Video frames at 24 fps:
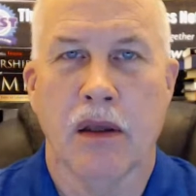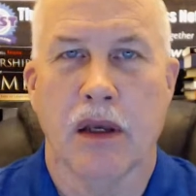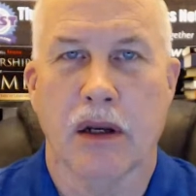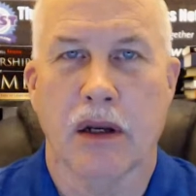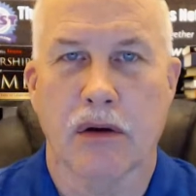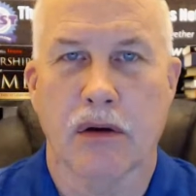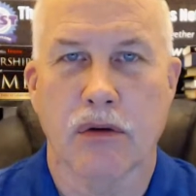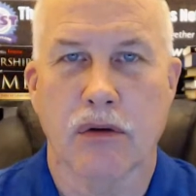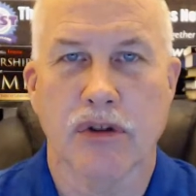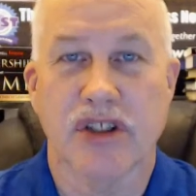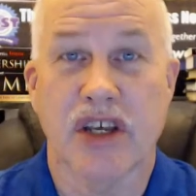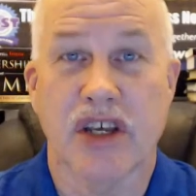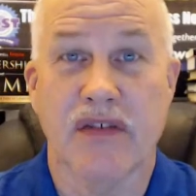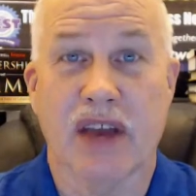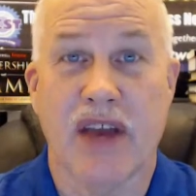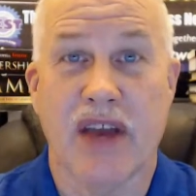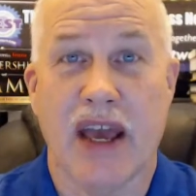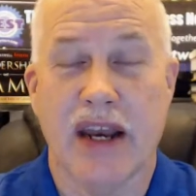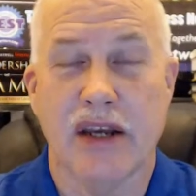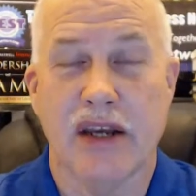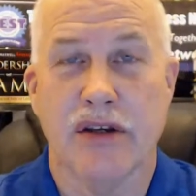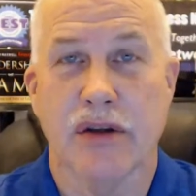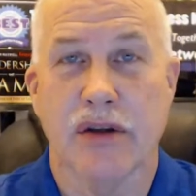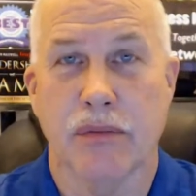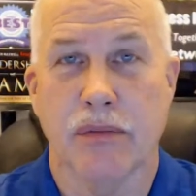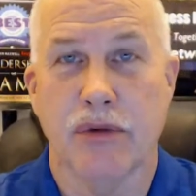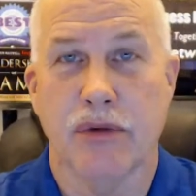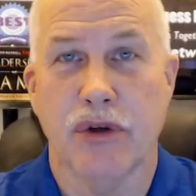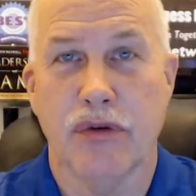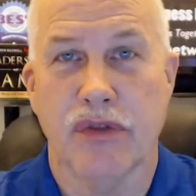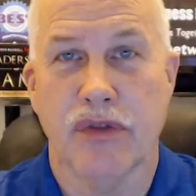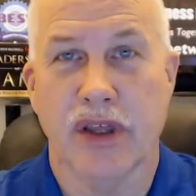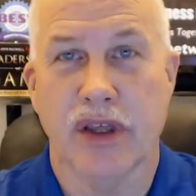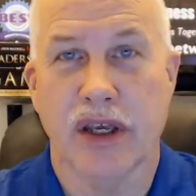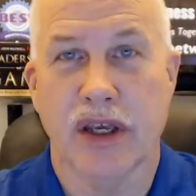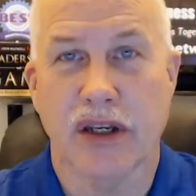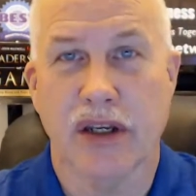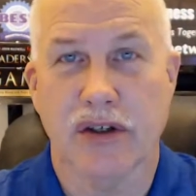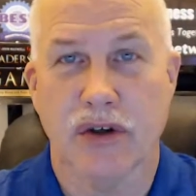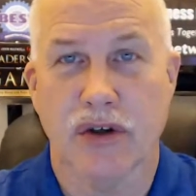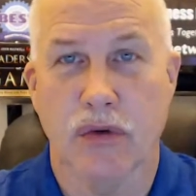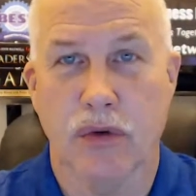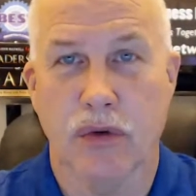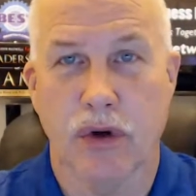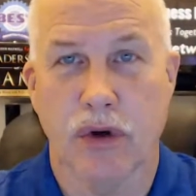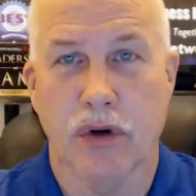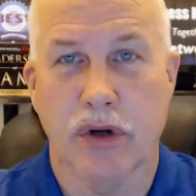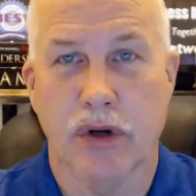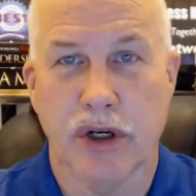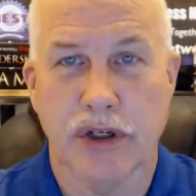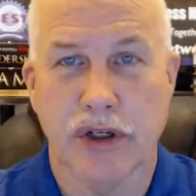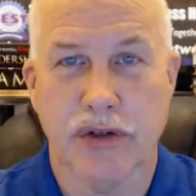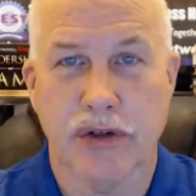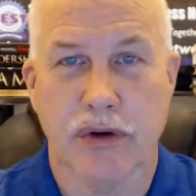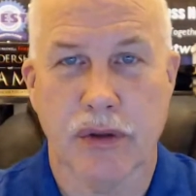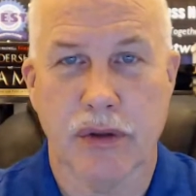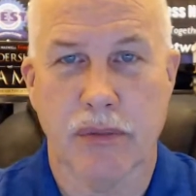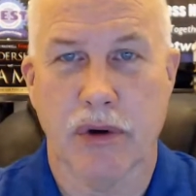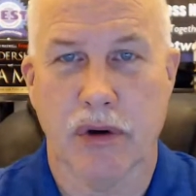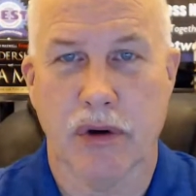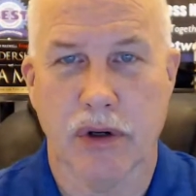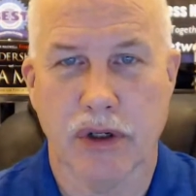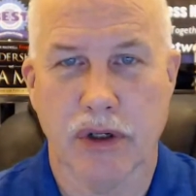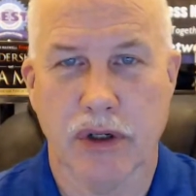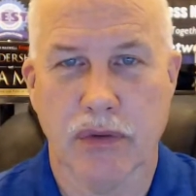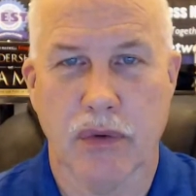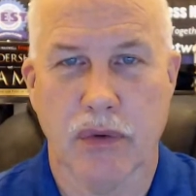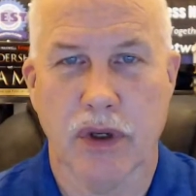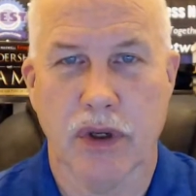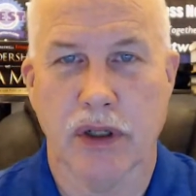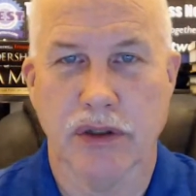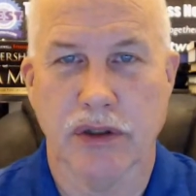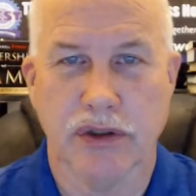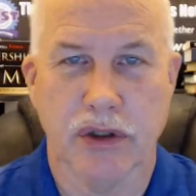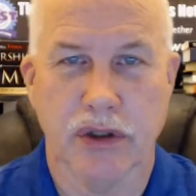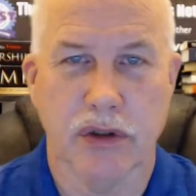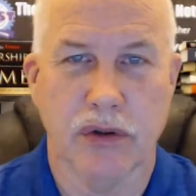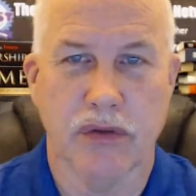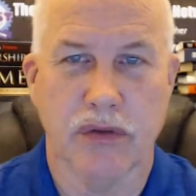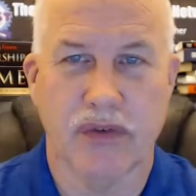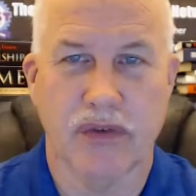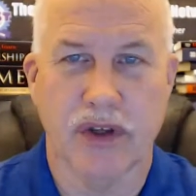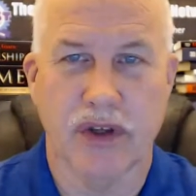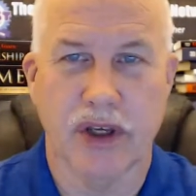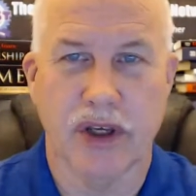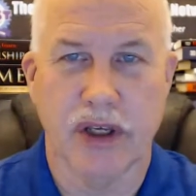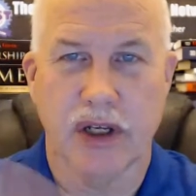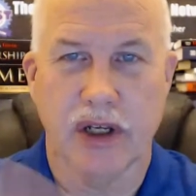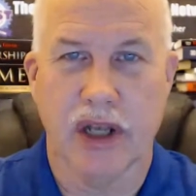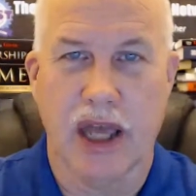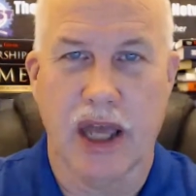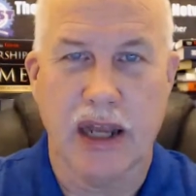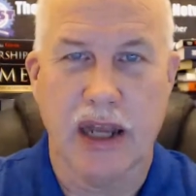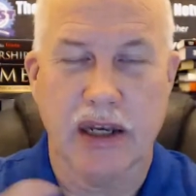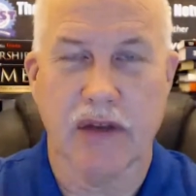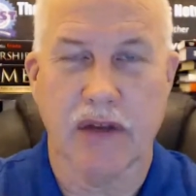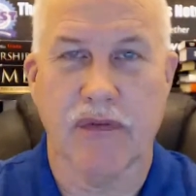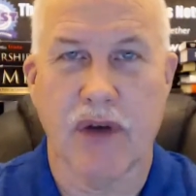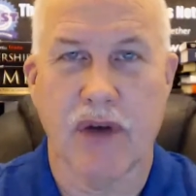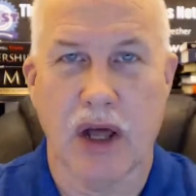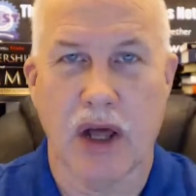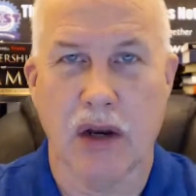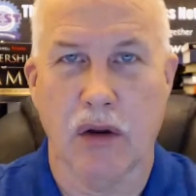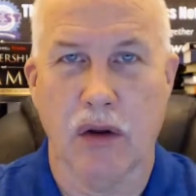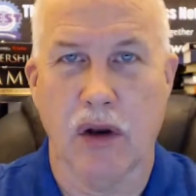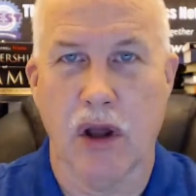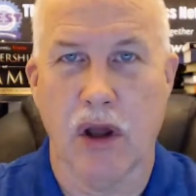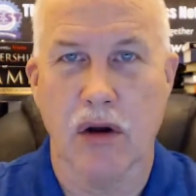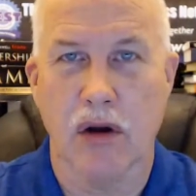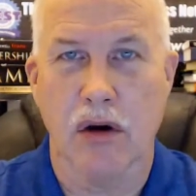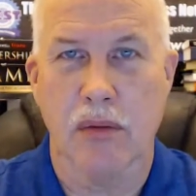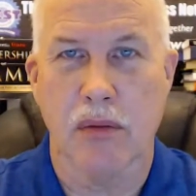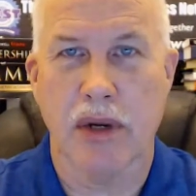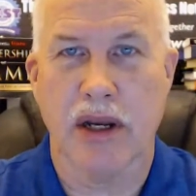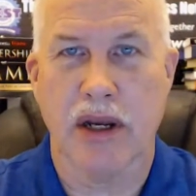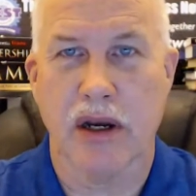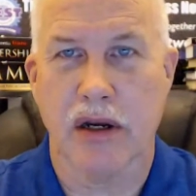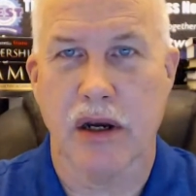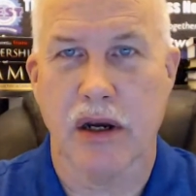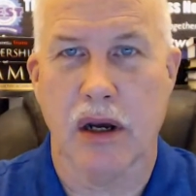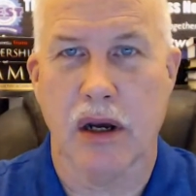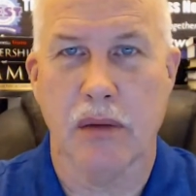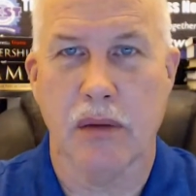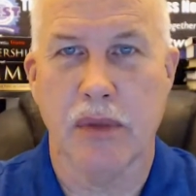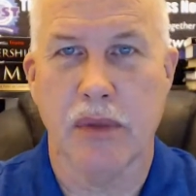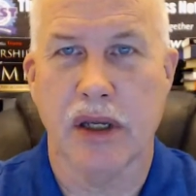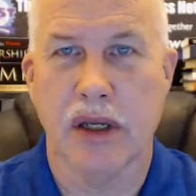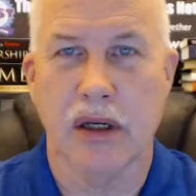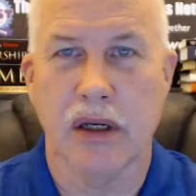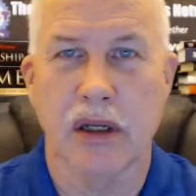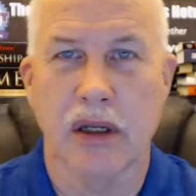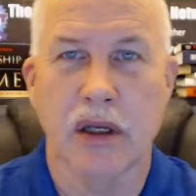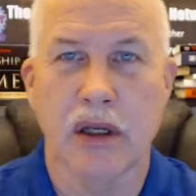And of course, they've added some new things going on in StreamYard as well. So if you'd like to follow along or make a comment,